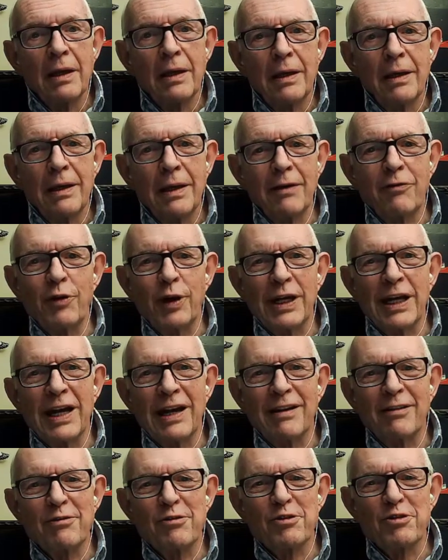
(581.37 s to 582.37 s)
if we
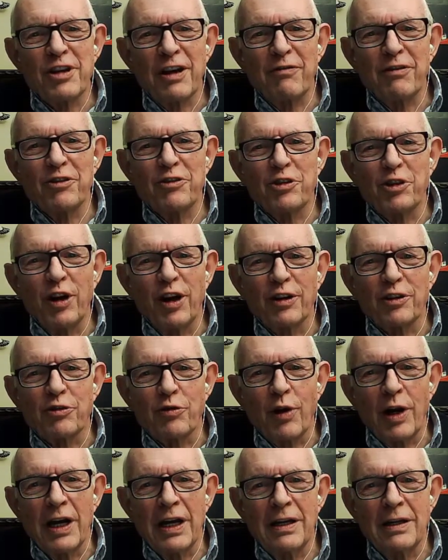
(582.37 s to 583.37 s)
get 7 stocks
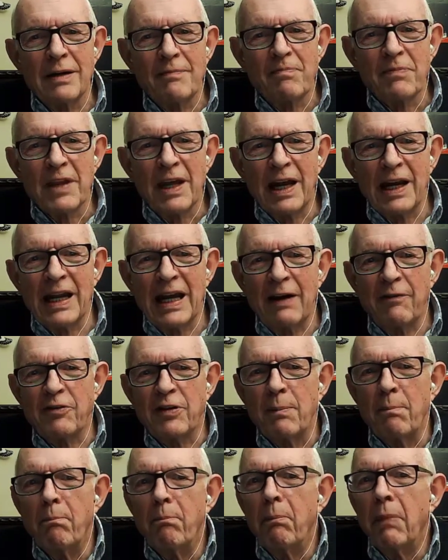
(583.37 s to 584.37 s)
right and have to
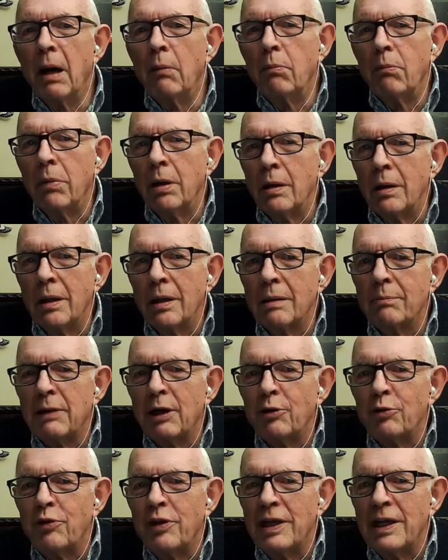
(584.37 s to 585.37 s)
mumble
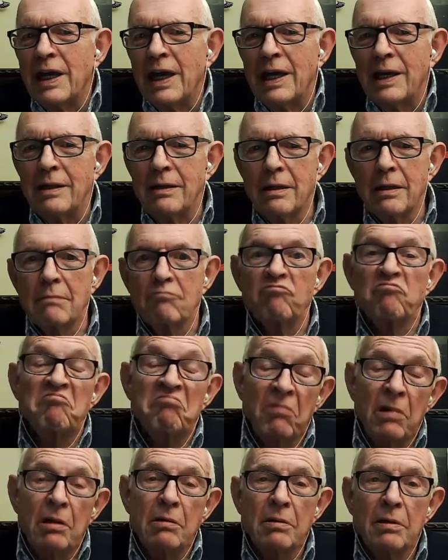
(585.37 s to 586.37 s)
about the
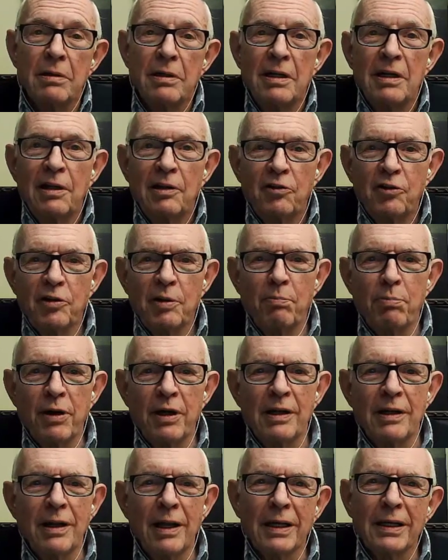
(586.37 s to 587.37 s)
8th, it's a
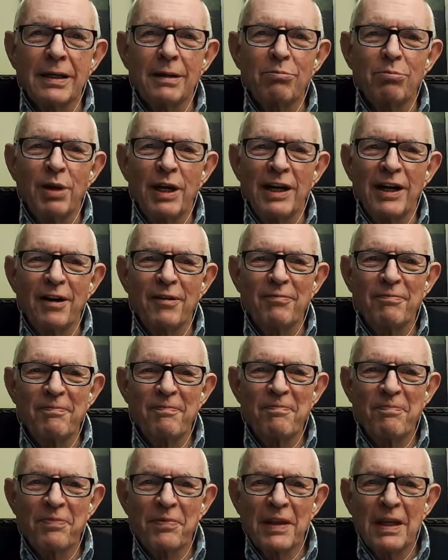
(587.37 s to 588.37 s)
burden I can bear.
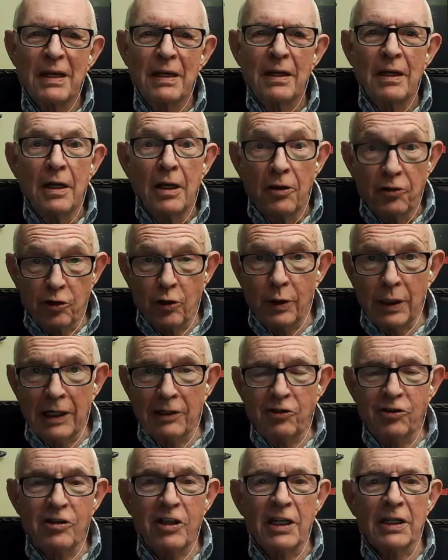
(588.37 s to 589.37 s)
So lots
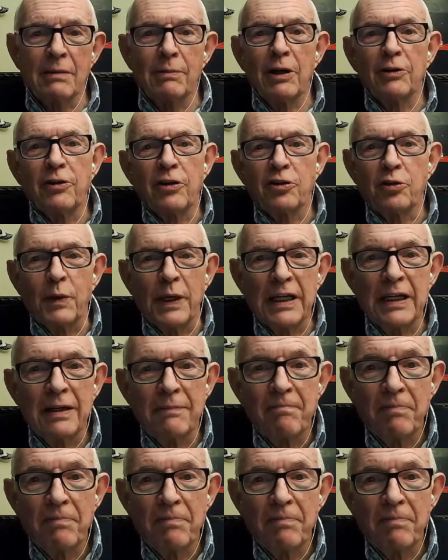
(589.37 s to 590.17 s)
to think about this week.